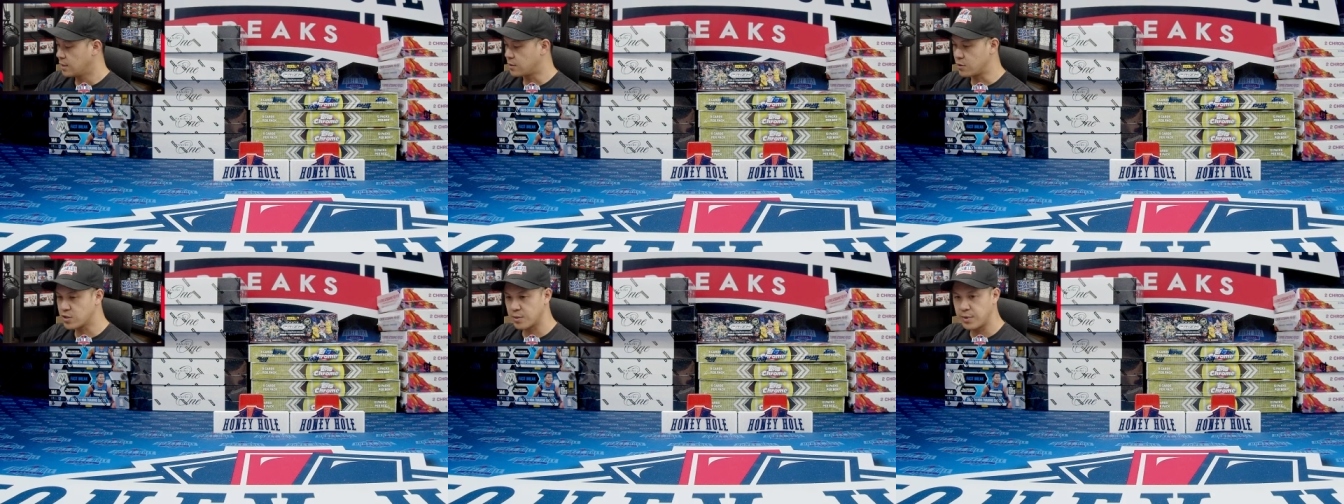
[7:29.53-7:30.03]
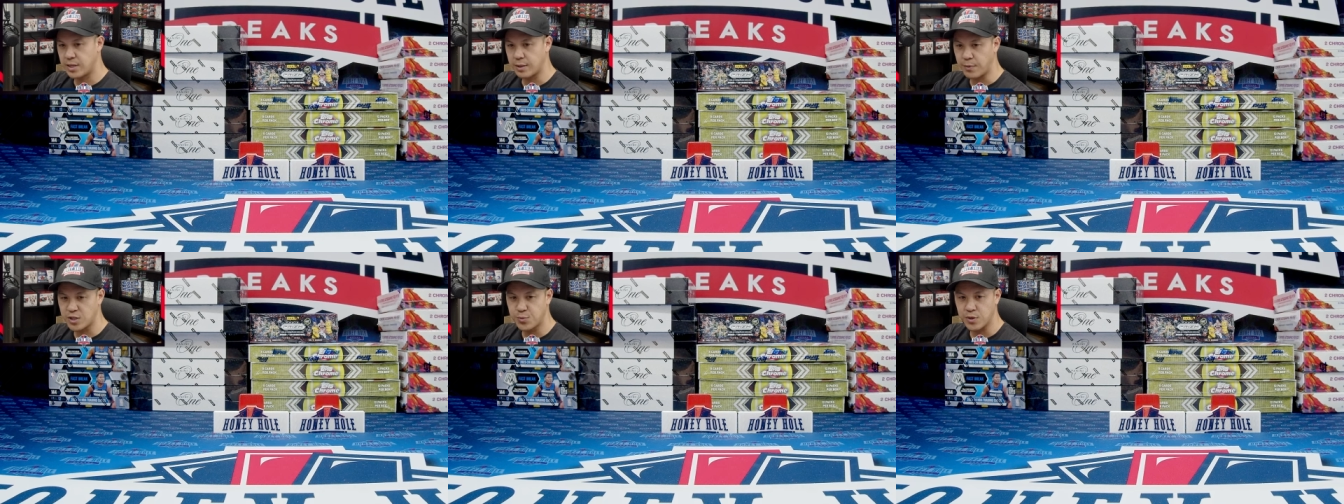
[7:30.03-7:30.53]
Those are going to be
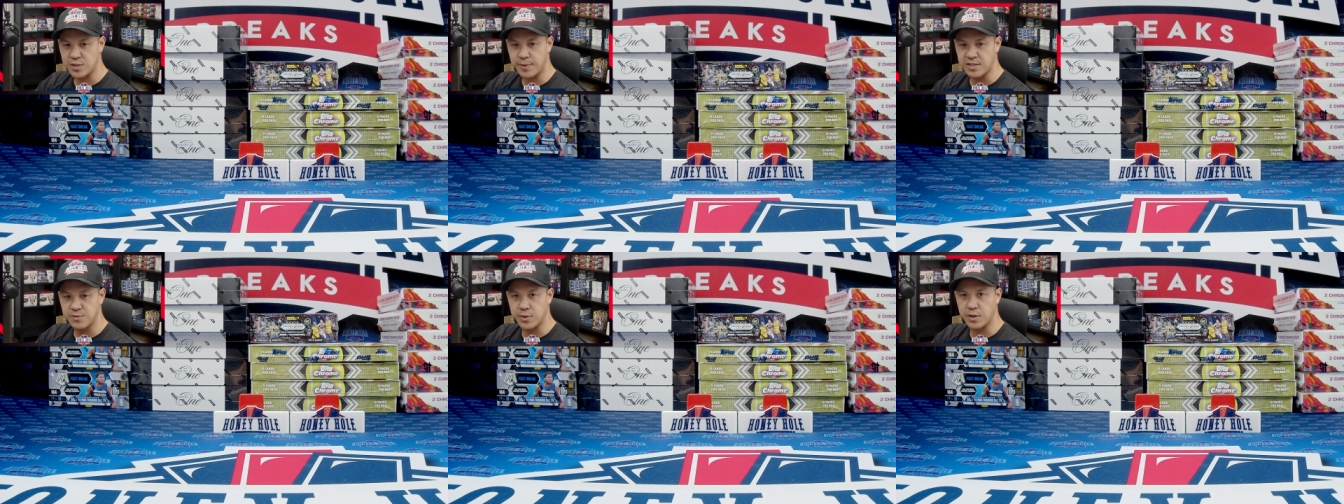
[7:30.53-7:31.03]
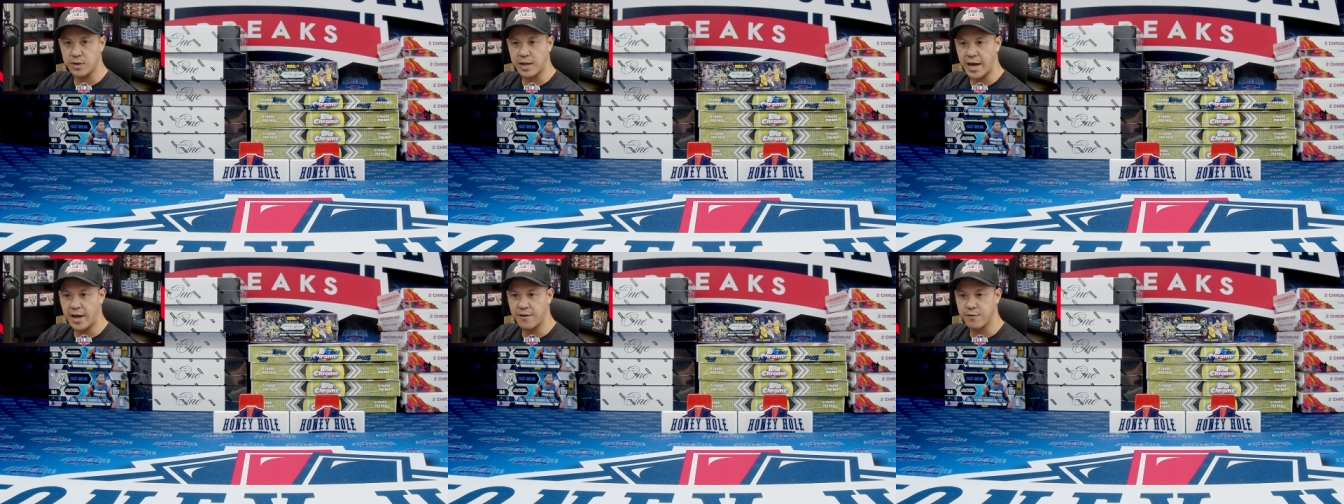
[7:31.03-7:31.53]
much more expensive, but they're going
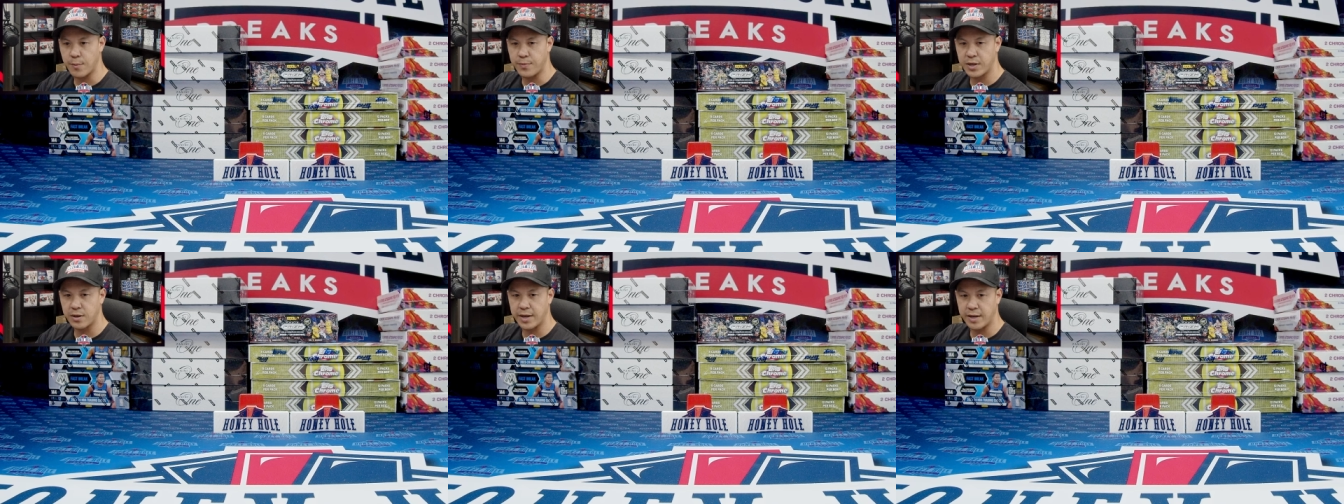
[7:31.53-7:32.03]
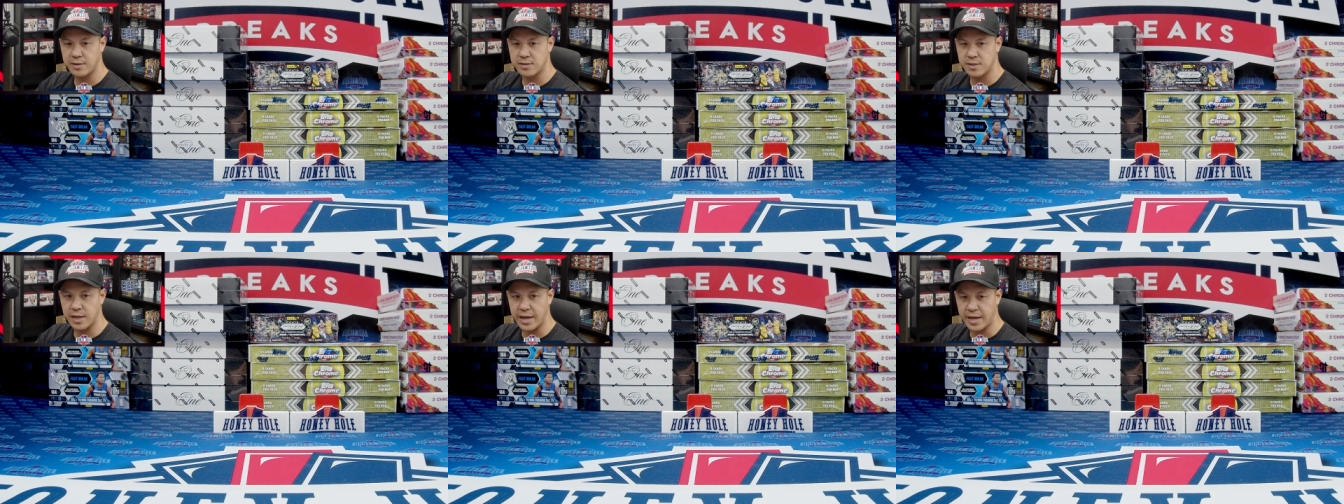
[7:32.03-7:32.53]
to have bigger
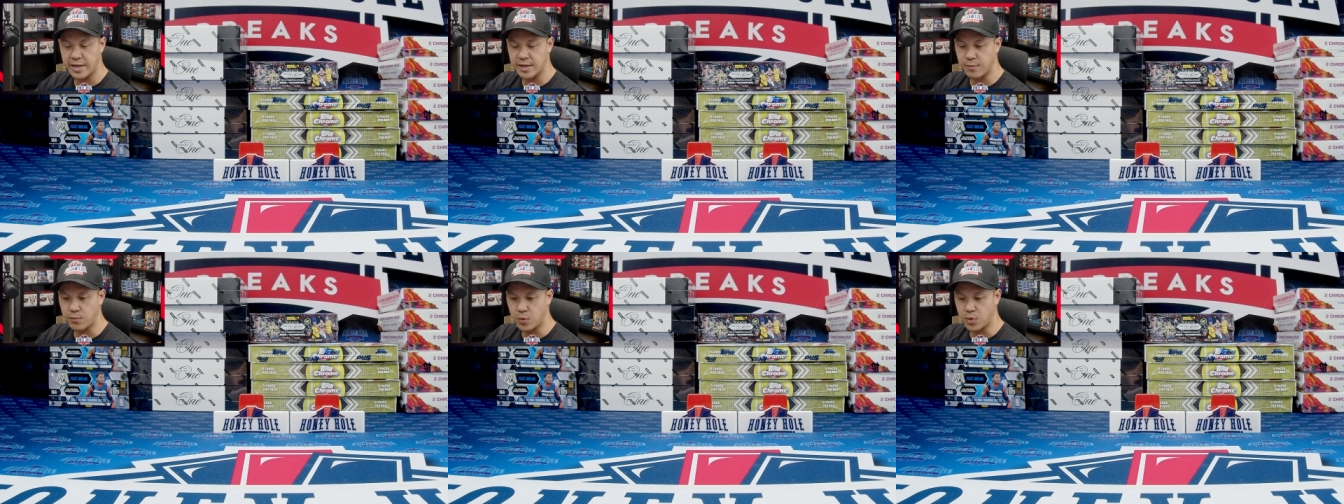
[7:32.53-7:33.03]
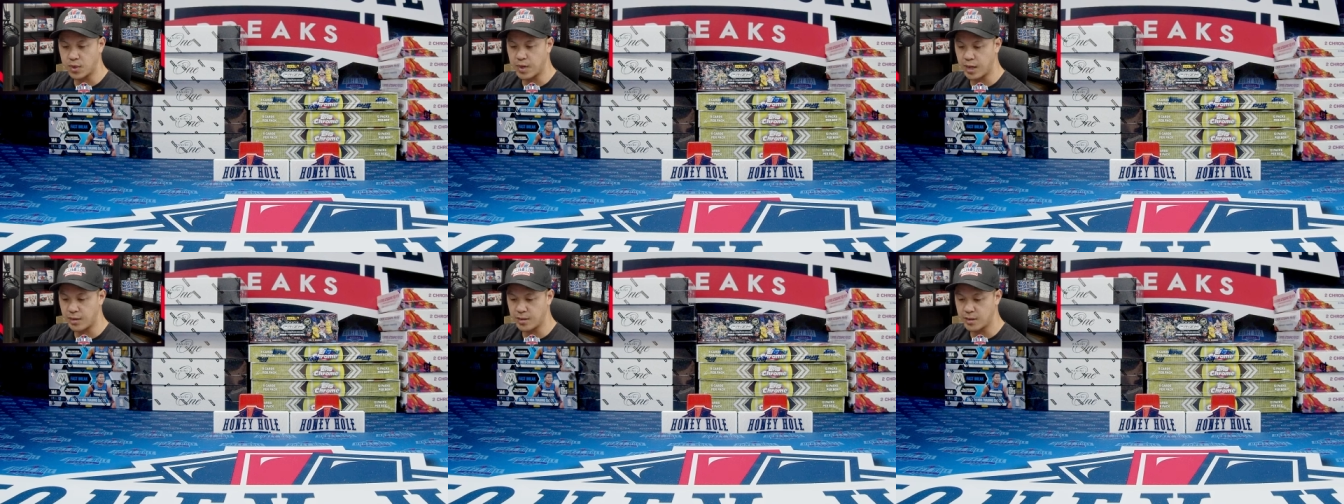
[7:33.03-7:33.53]
hits and more
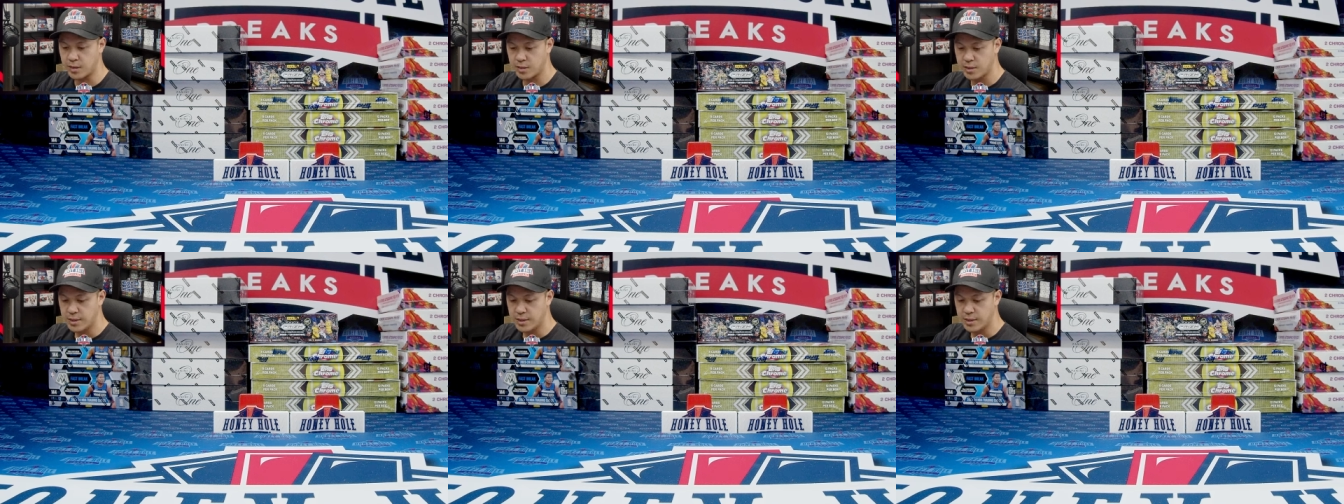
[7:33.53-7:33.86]
color.